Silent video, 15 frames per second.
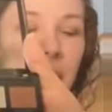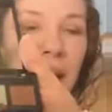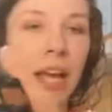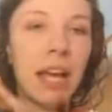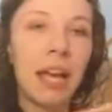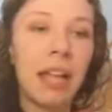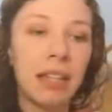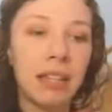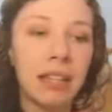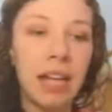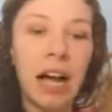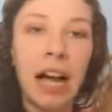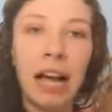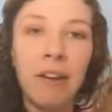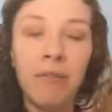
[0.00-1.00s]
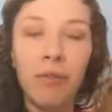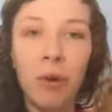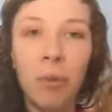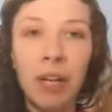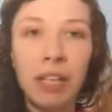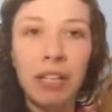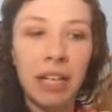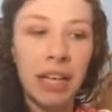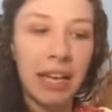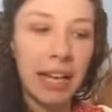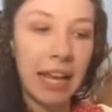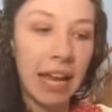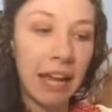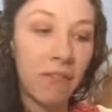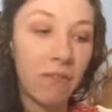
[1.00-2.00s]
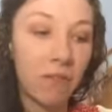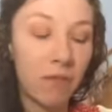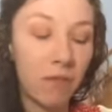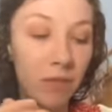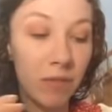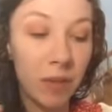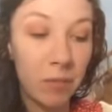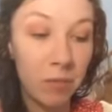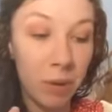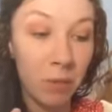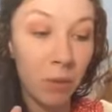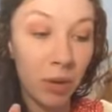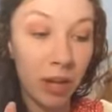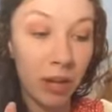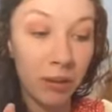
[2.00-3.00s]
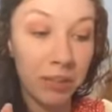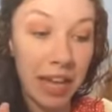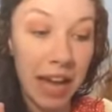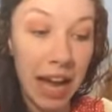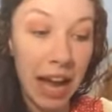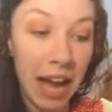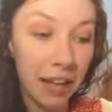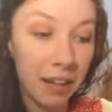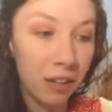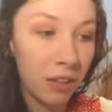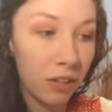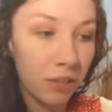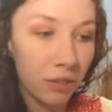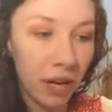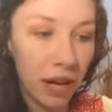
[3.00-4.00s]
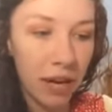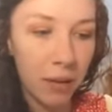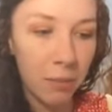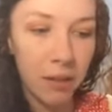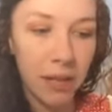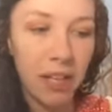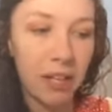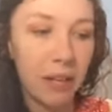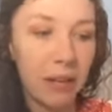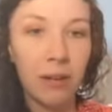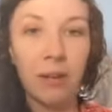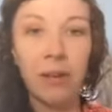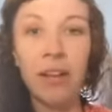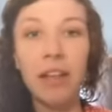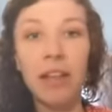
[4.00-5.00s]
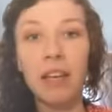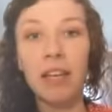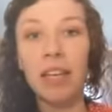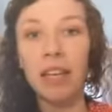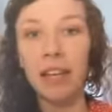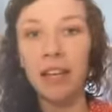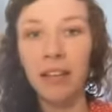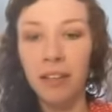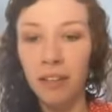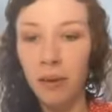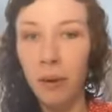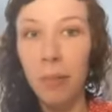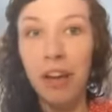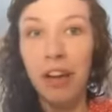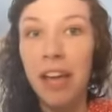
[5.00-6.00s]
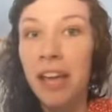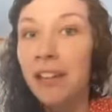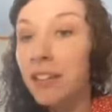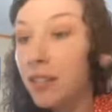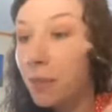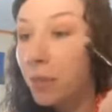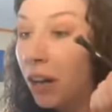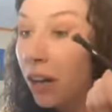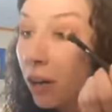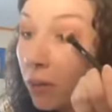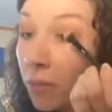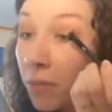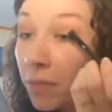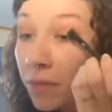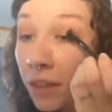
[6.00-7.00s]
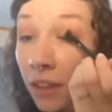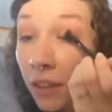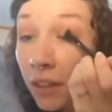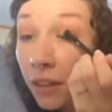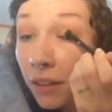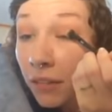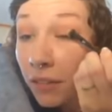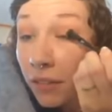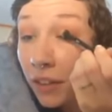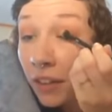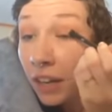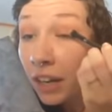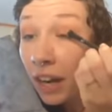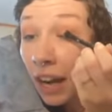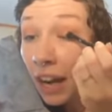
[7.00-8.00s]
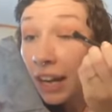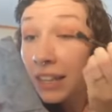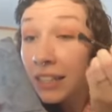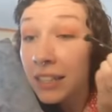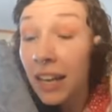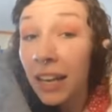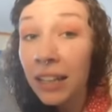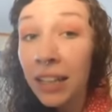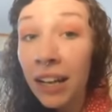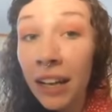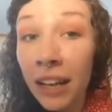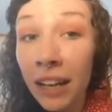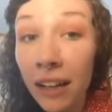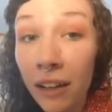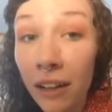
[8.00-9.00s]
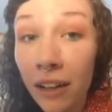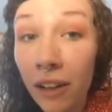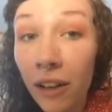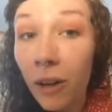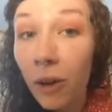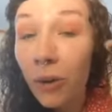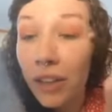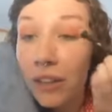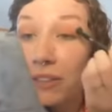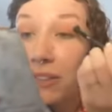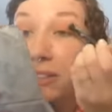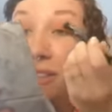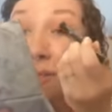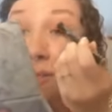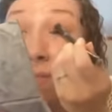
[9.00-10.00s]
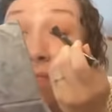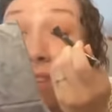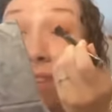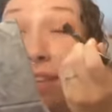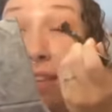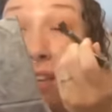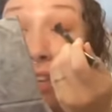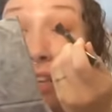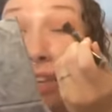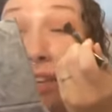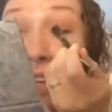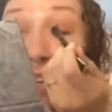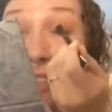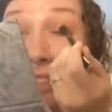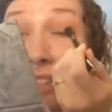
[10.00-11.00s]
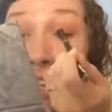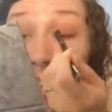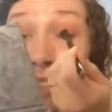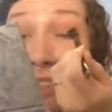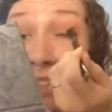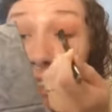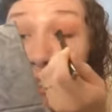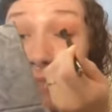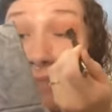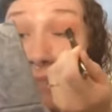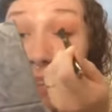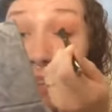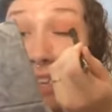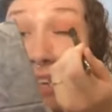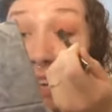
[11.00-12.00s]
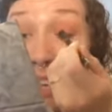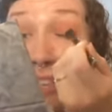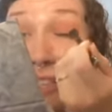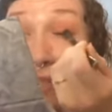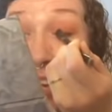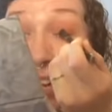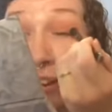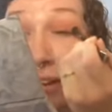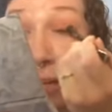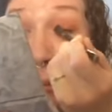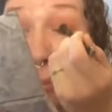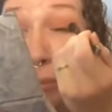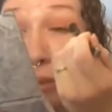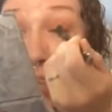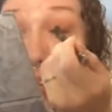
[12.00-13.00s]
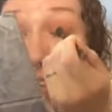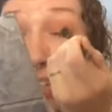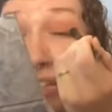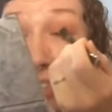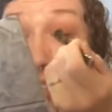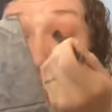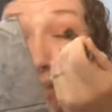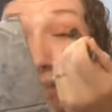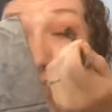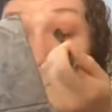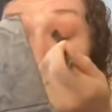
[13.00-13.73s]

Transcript: my live when we did a Memorial Day eye look for anybody who needed a little bit of inspo for their eyes that day. Oh, yes. This color is very bright.